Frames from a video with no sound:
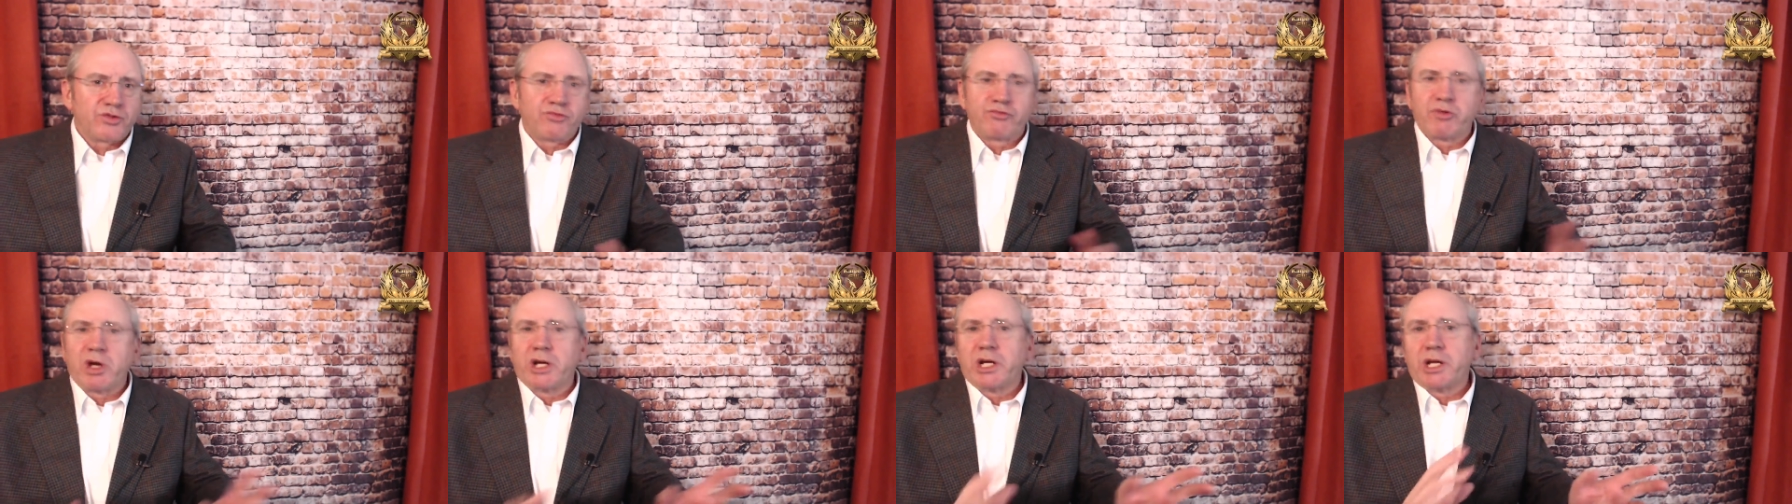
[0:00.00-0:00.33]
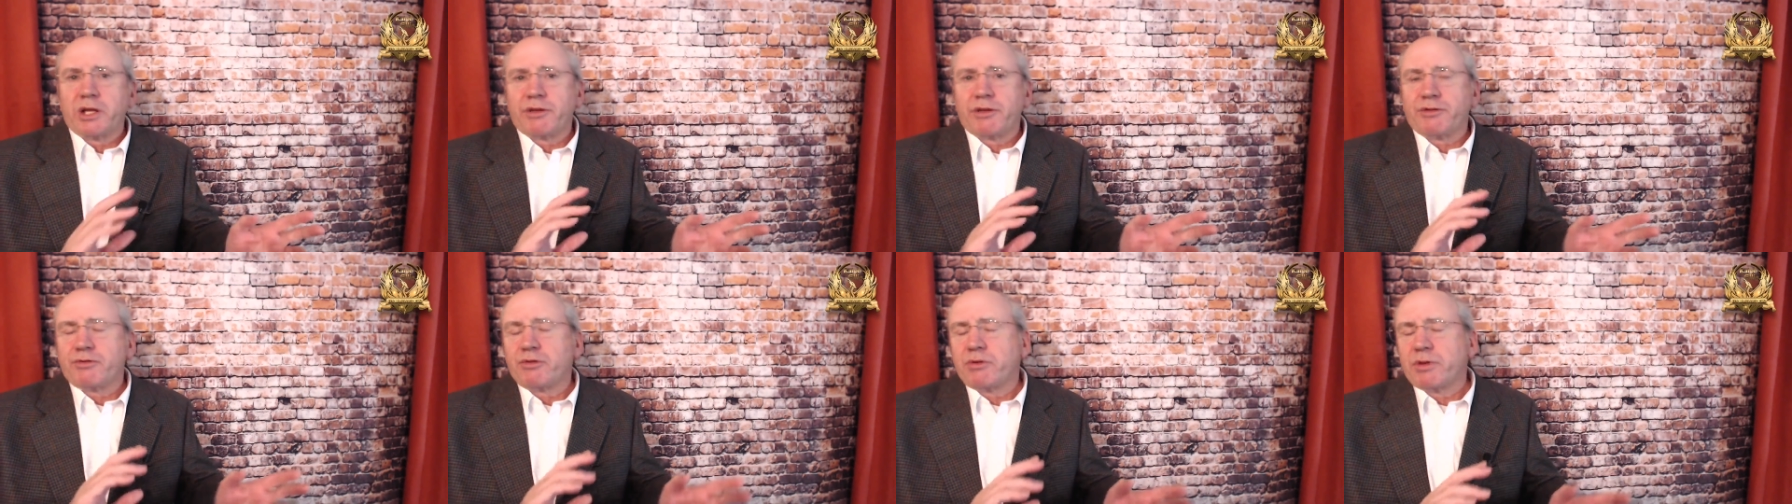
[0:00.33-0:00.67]
running
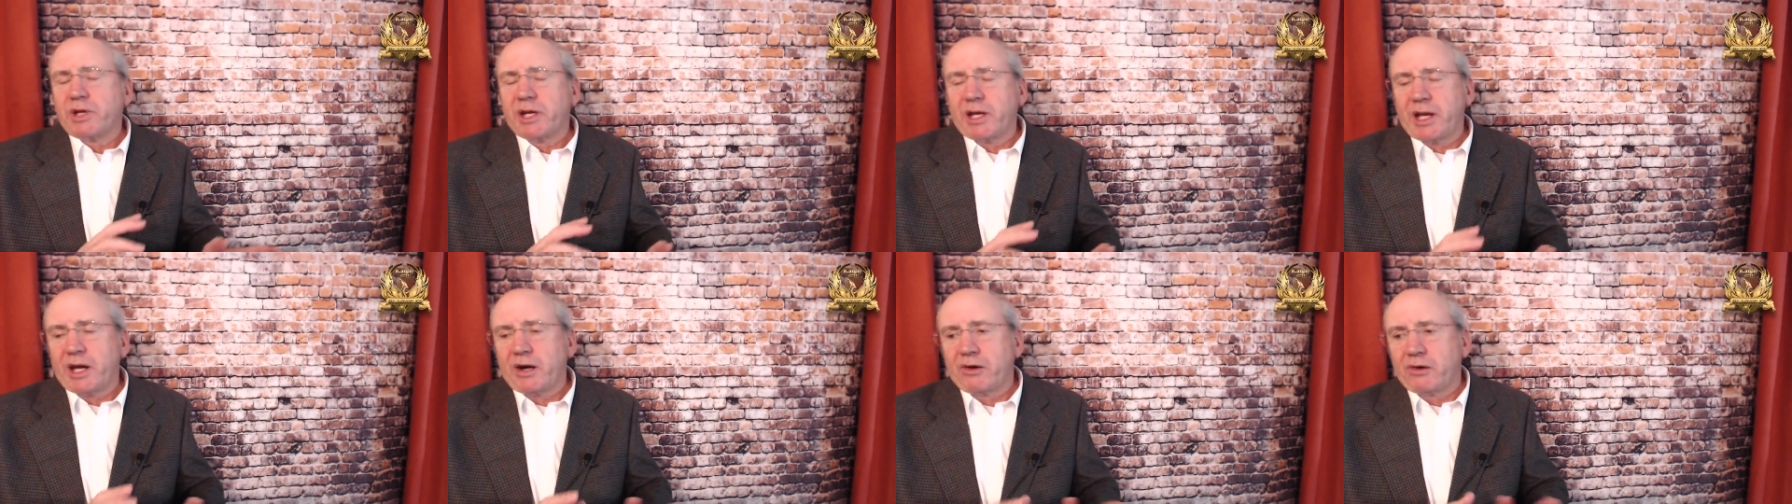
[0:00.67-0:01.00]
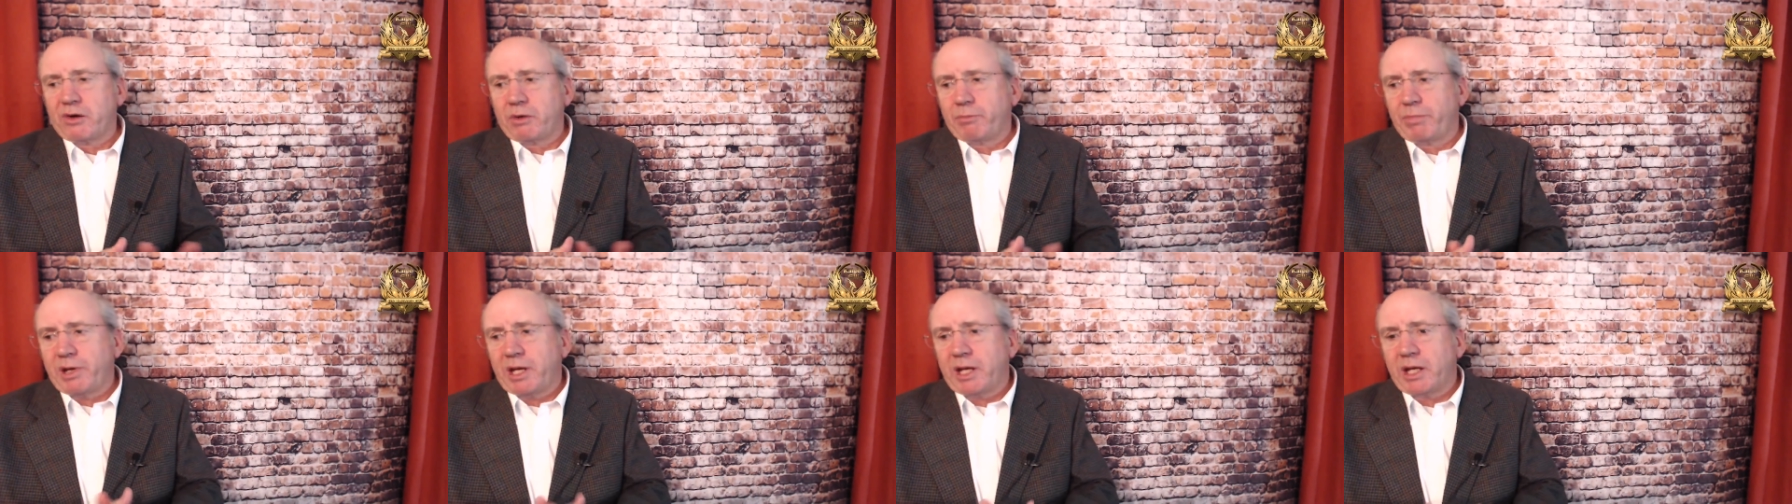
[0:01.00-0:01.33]
through the
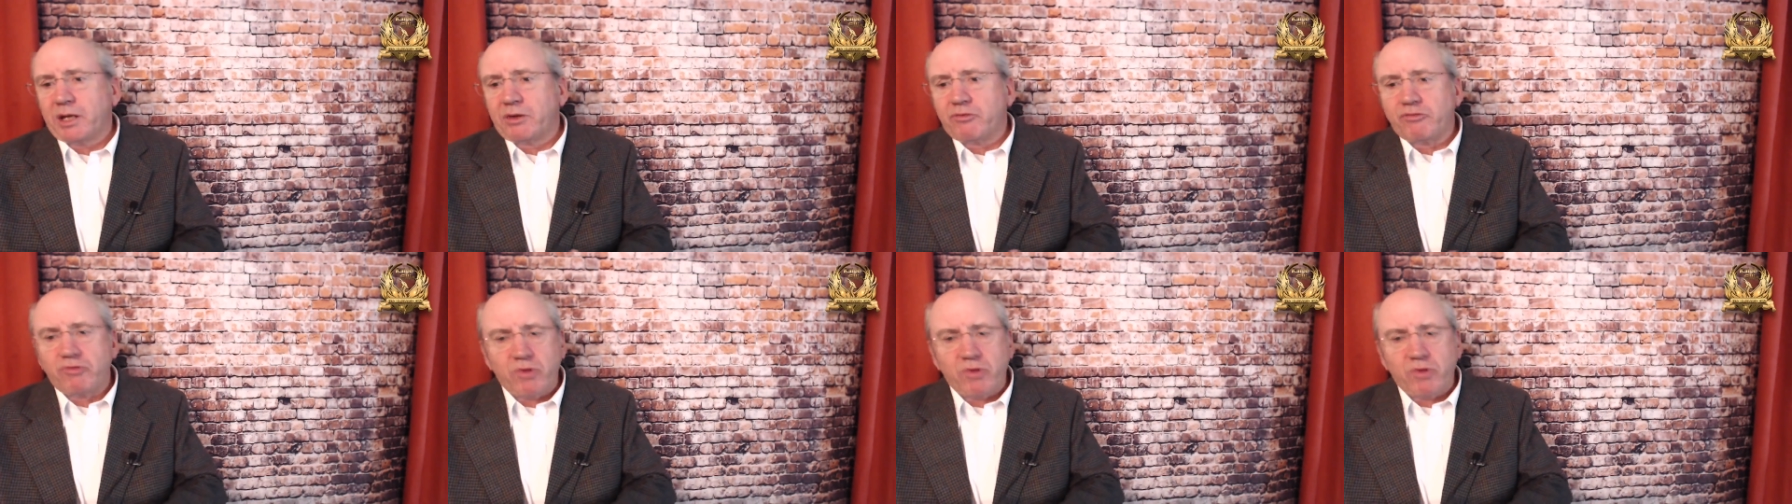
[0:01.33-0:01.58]
Caribbean,